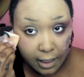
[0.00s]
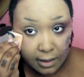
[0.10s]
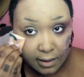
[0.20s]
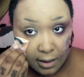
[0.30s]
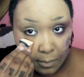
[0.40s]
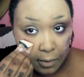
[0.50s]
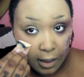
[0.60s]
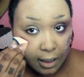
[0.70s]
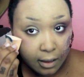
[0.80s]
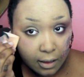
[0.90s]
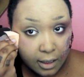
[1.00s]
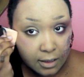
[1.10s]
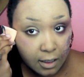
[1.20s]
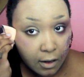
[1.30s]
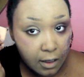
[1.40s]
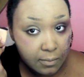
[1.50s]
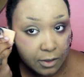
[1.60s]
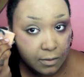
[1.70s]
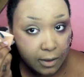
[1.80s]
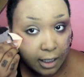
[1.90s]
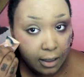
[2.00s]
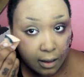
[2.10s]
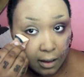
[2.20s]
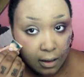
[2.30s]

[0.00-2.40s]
And stippling. That's all I'm doing.